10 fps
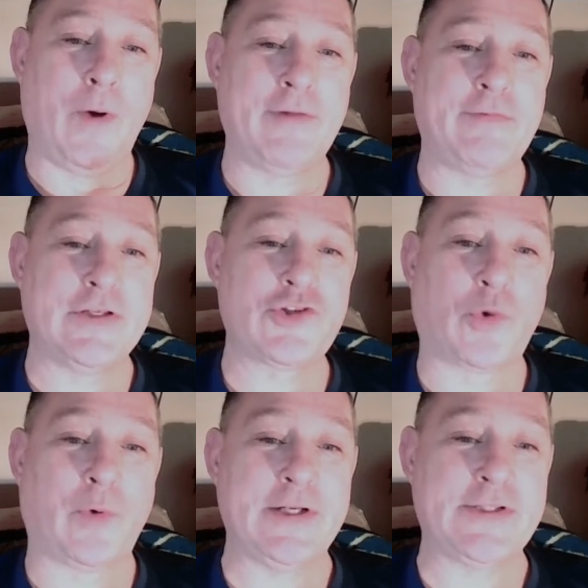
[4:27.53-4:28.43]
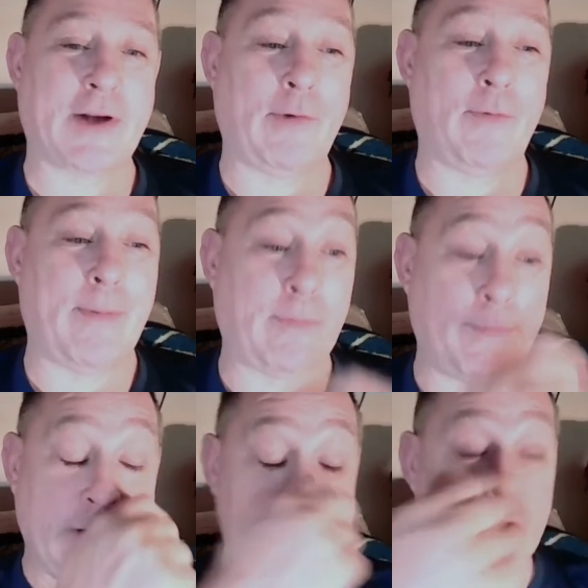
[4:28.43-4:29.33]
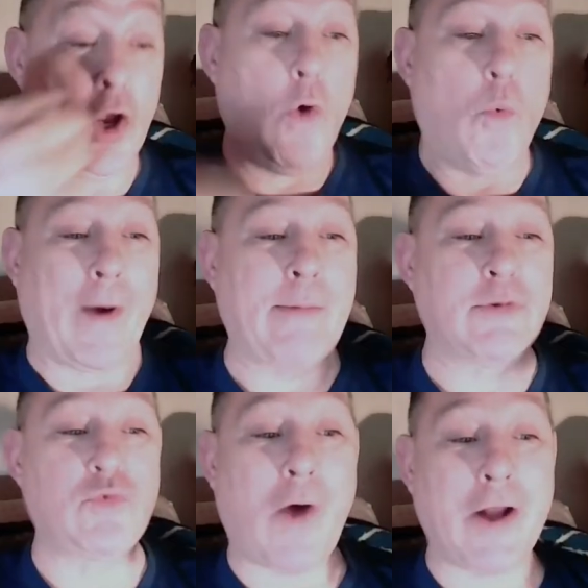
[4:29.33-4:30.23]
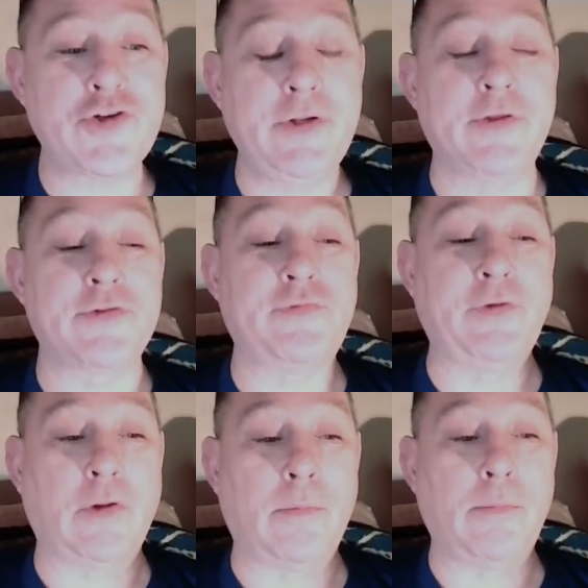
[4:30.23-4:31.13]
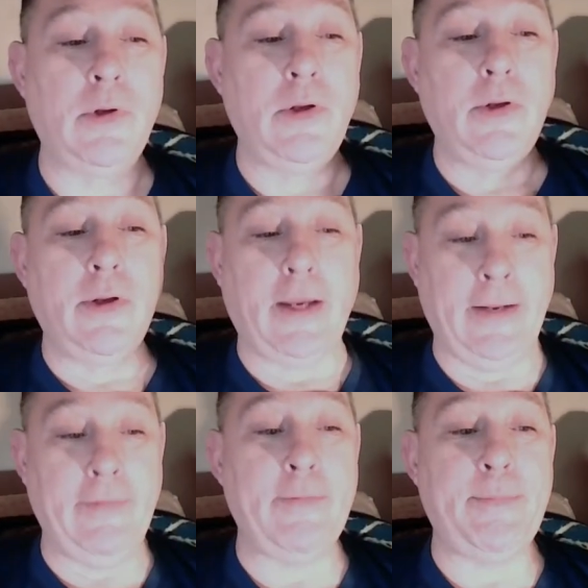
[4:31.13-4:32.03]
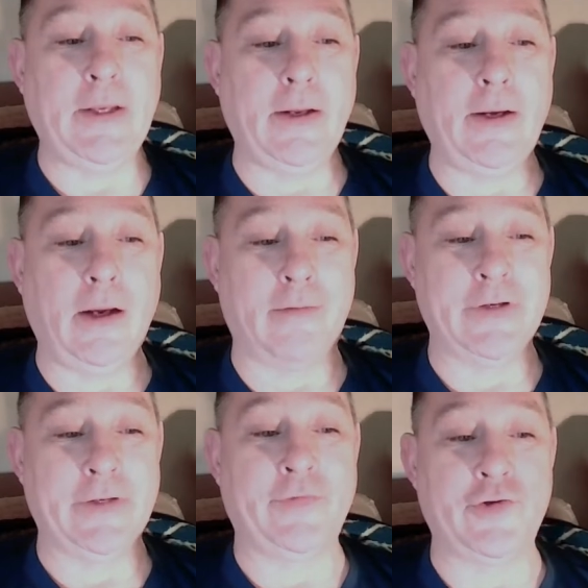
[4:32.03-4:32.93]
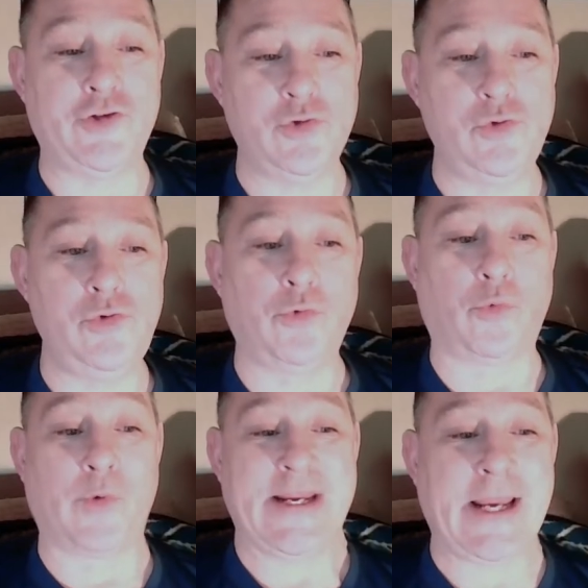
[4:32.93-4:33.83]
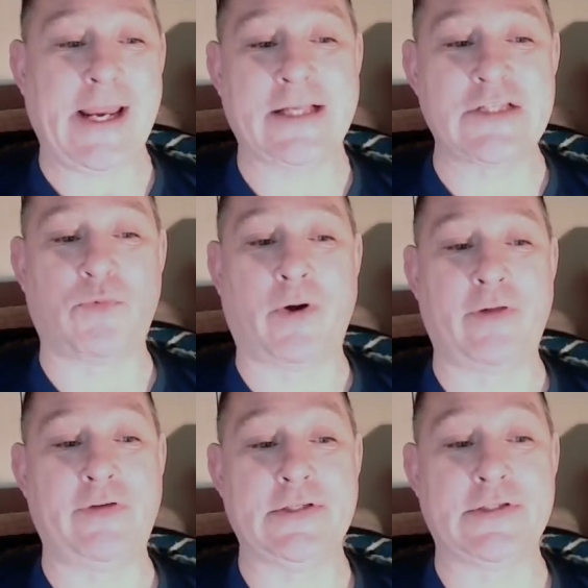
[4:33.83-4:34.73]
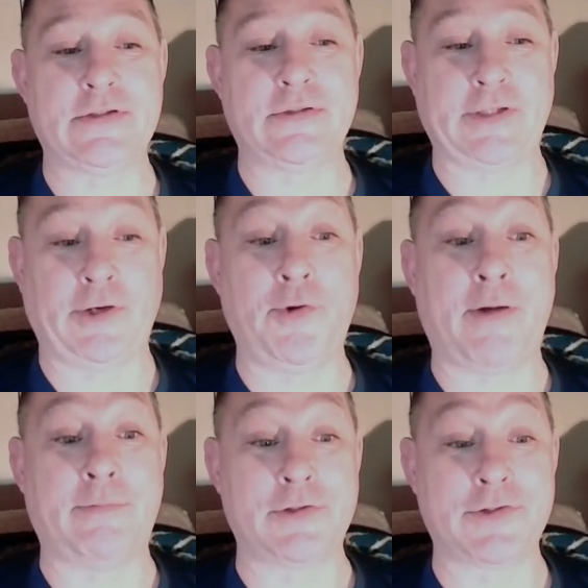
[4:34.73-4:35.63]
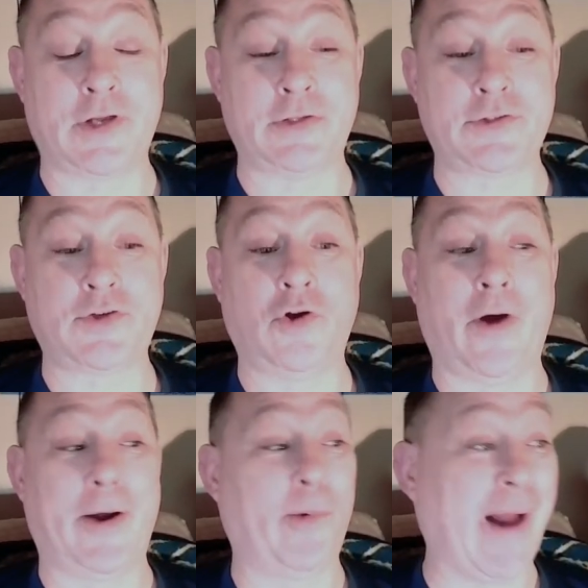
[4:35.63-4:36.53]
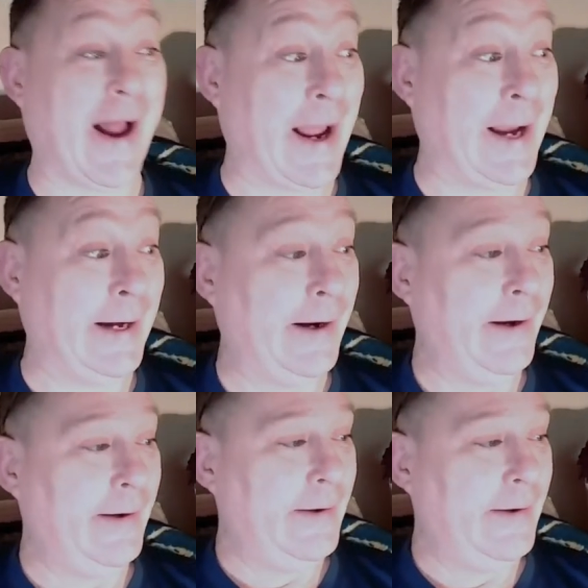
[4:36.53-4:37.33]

one of his stories that I remember because when I was watching this film, in the beginning of it, the dude recants one of his daredevil stunts gone awry,